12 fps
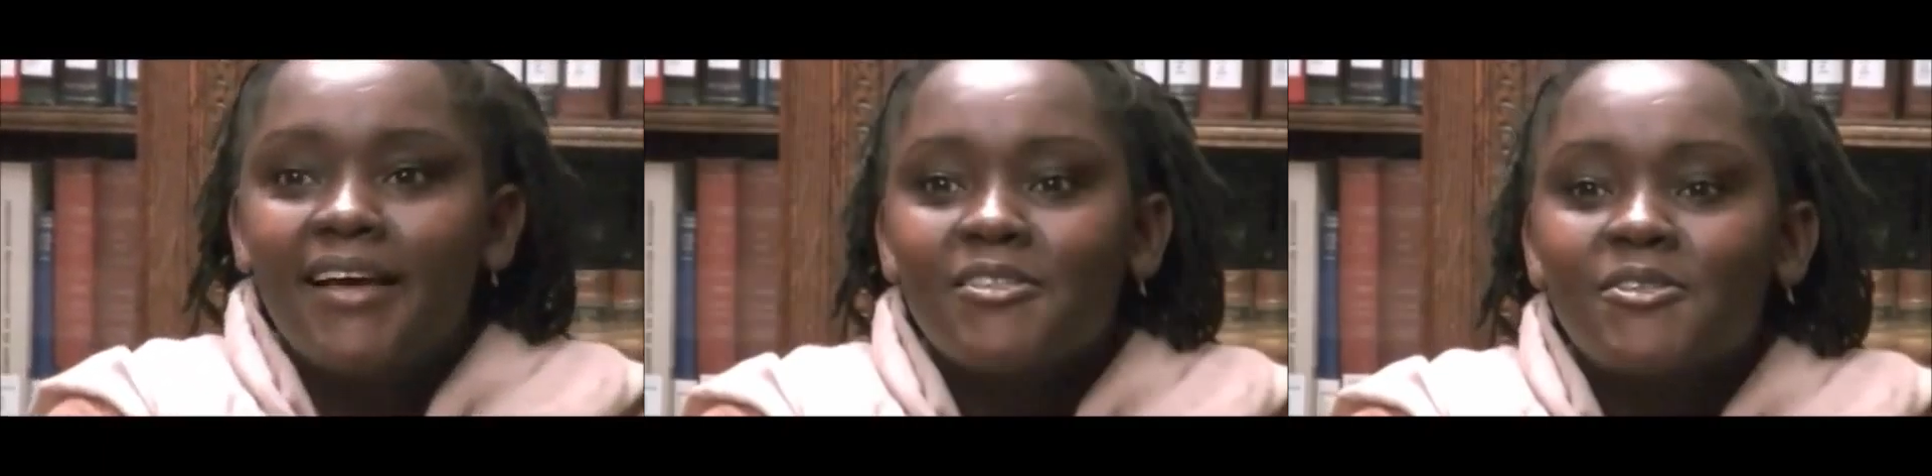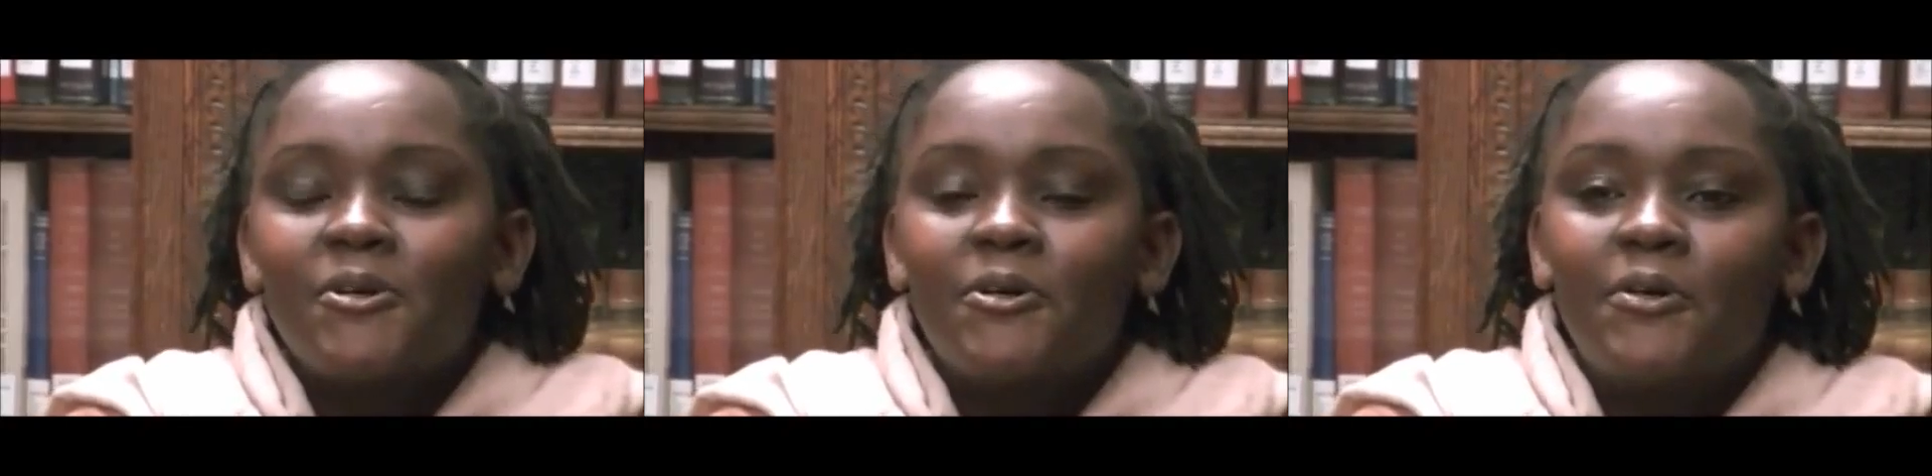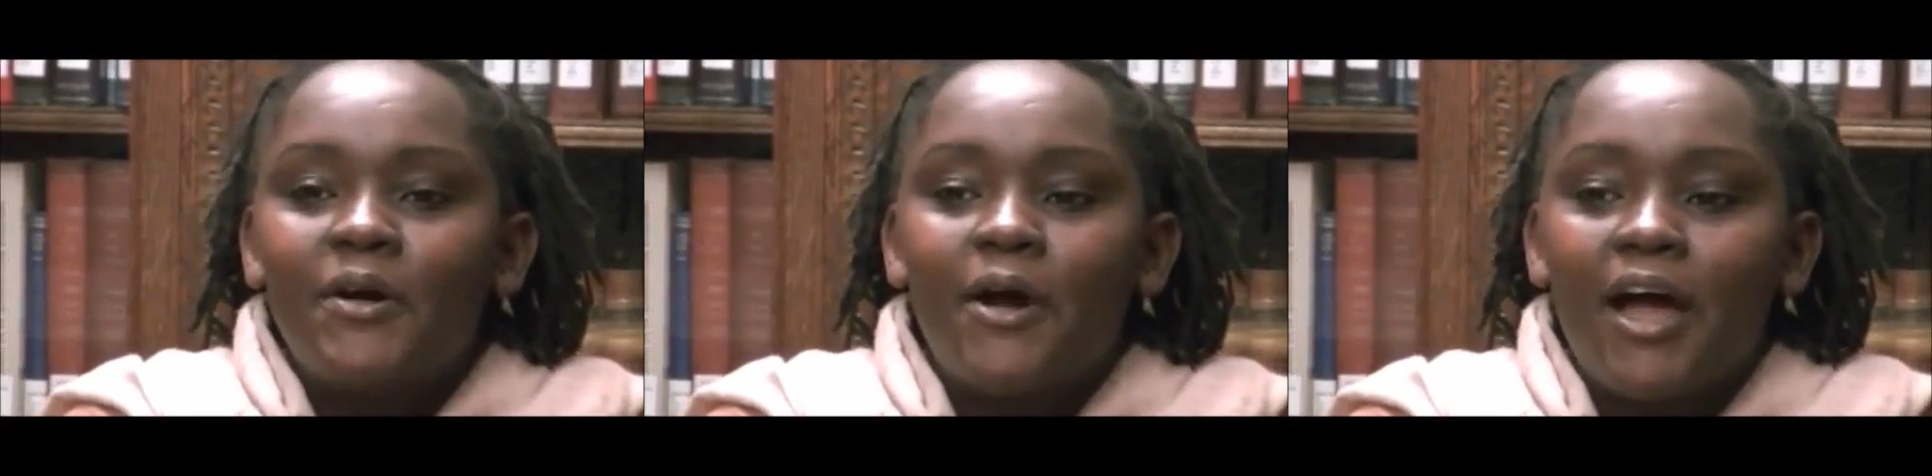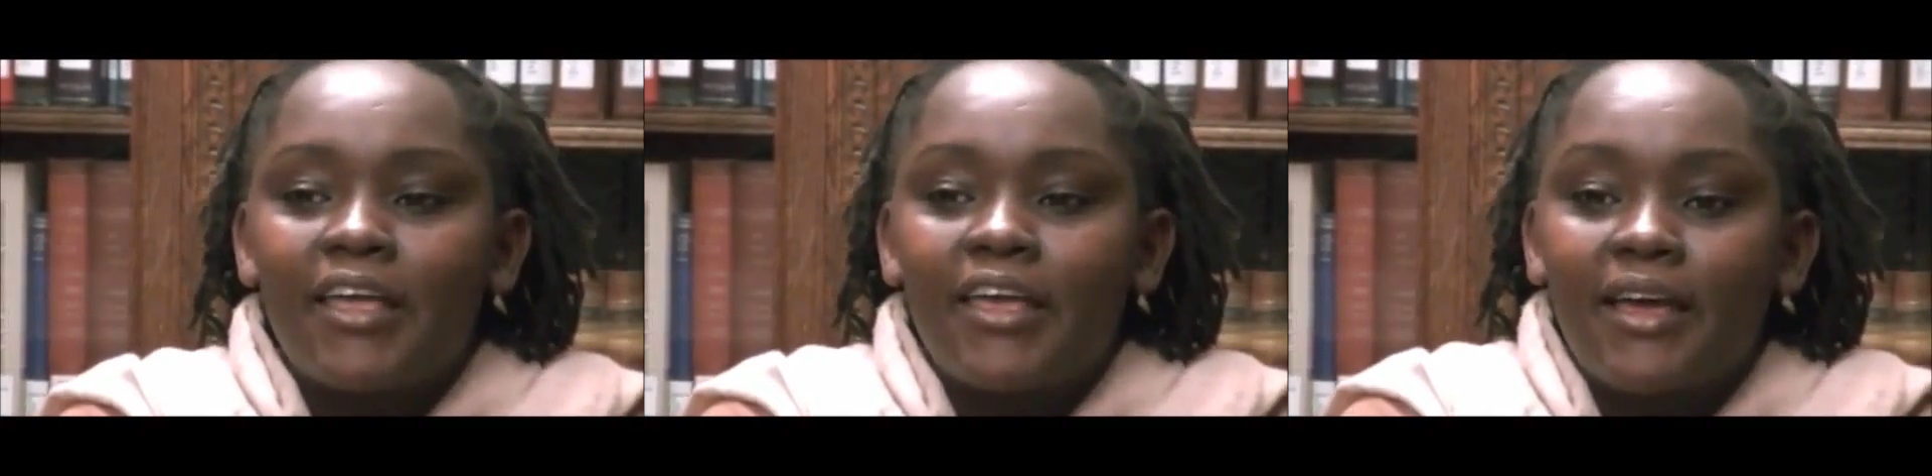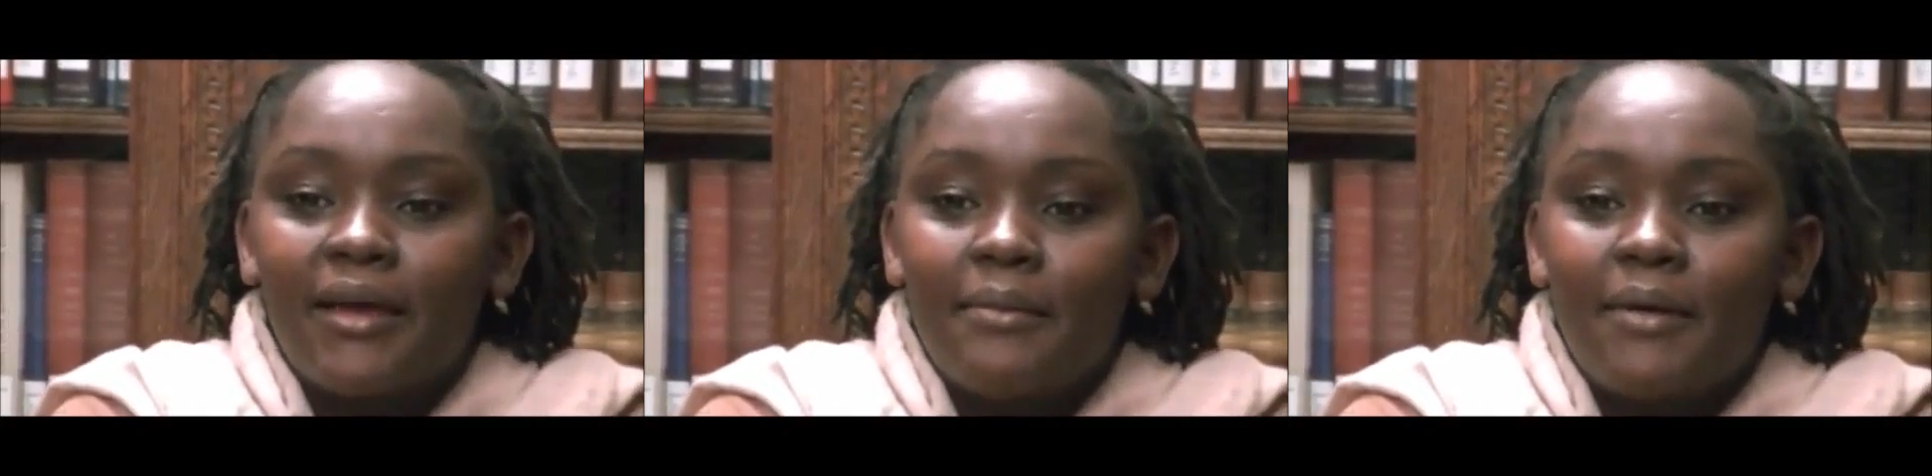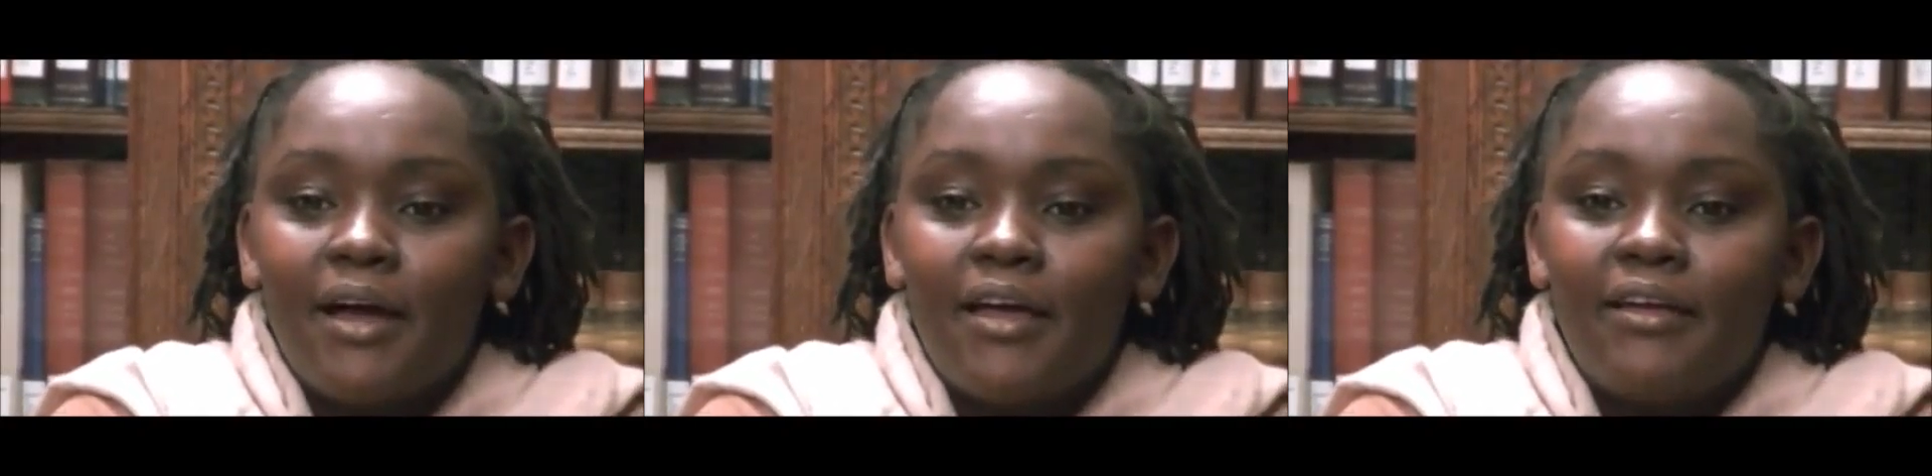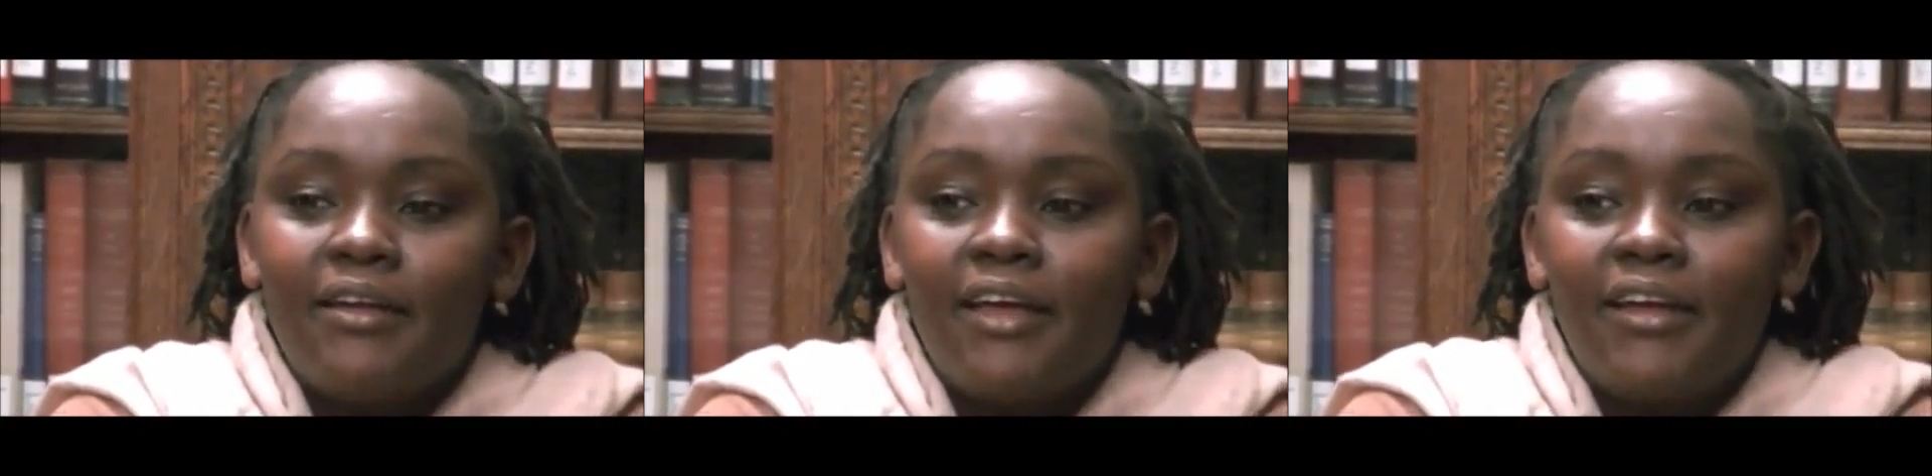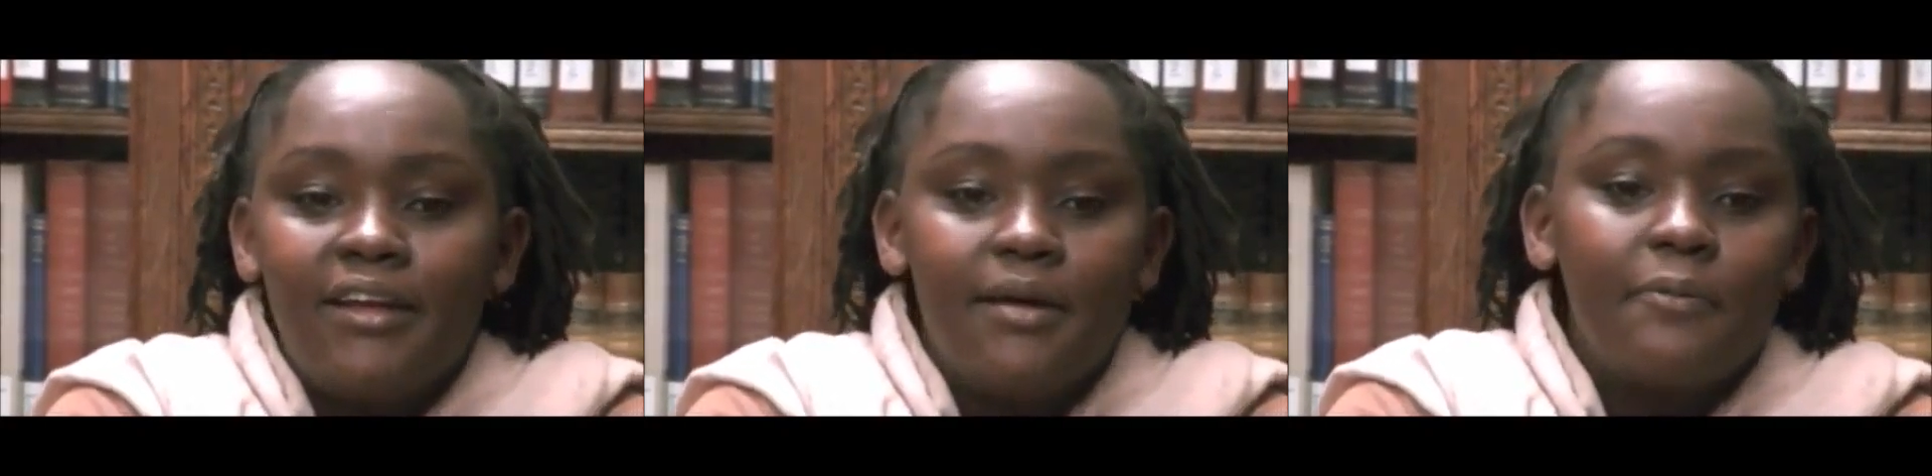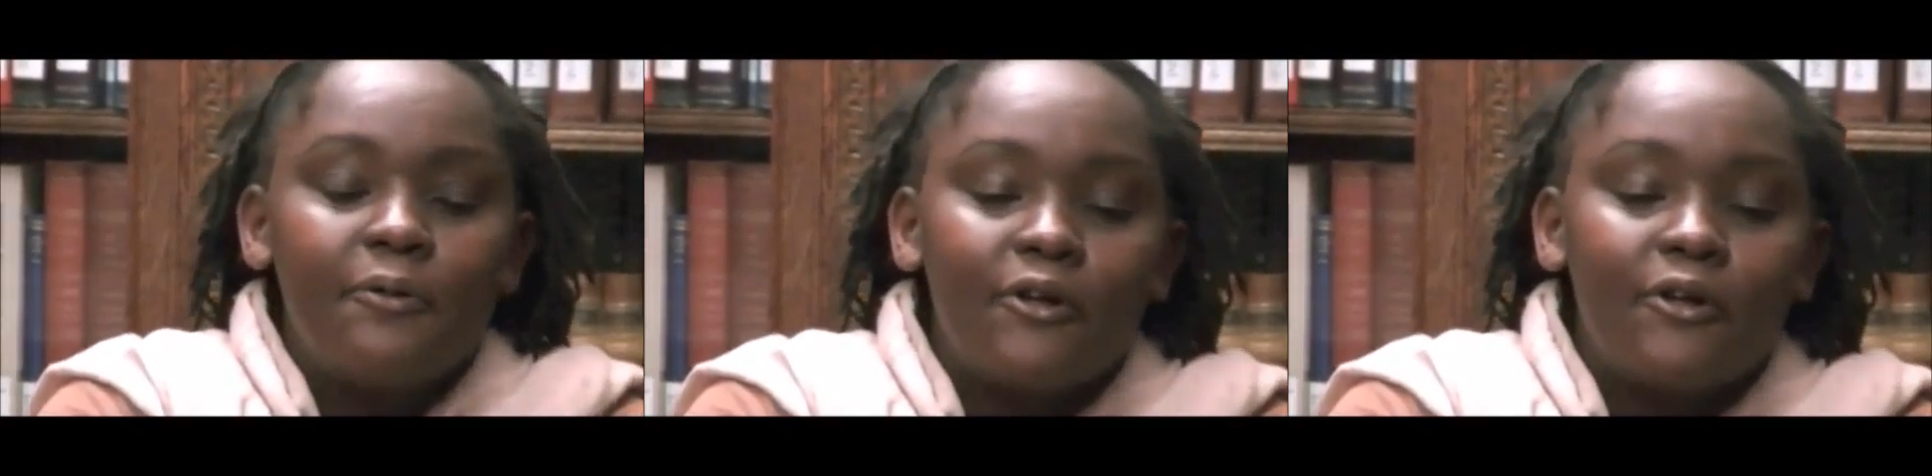so I ended up